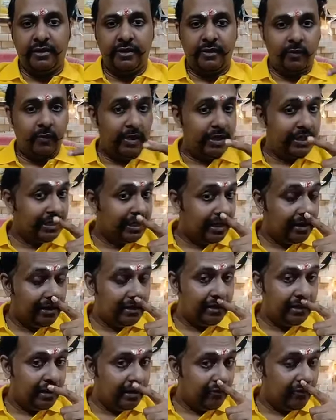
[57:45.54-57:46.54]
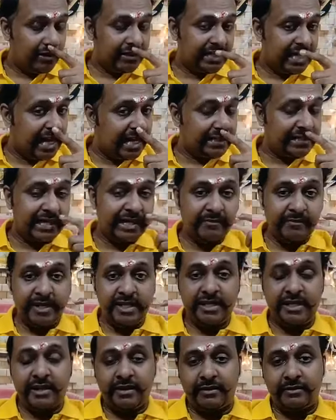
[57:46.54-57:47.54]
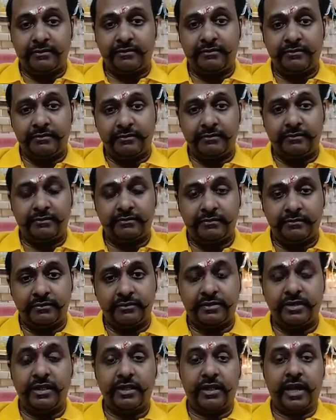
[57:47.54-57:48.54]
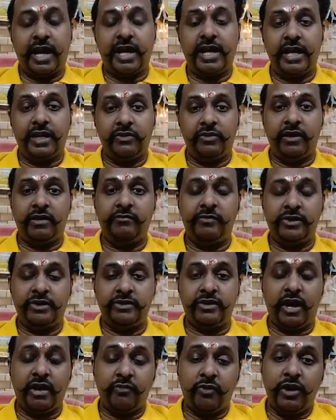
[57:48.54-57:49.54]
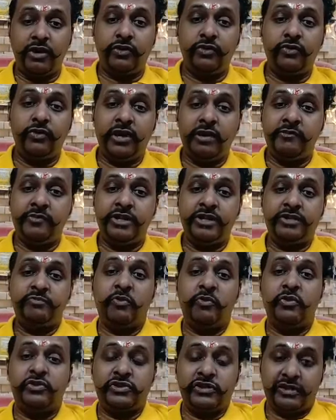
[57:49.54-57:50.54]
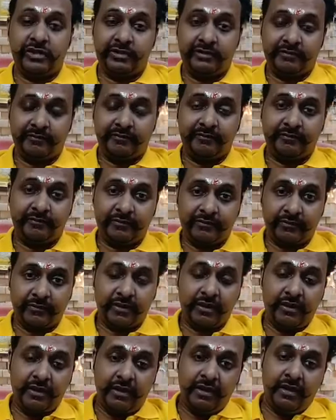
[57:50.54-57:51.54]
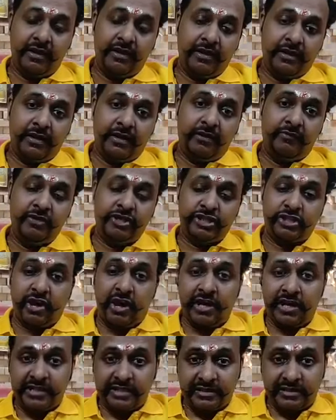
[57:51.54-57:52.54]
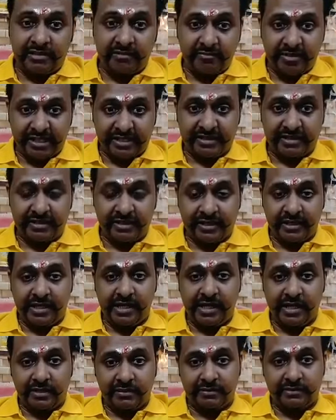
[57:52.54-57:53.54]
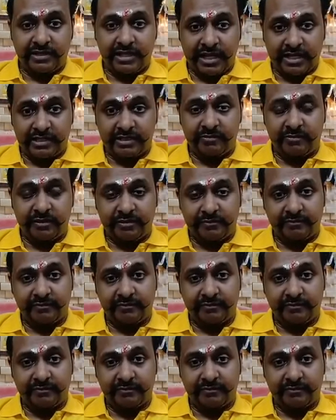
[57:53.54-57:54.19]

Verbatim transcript: One girl uh, was asking me that, sir, can I do MPT? I want to do MPT sports, sir. Which college is the best in India? She asked me.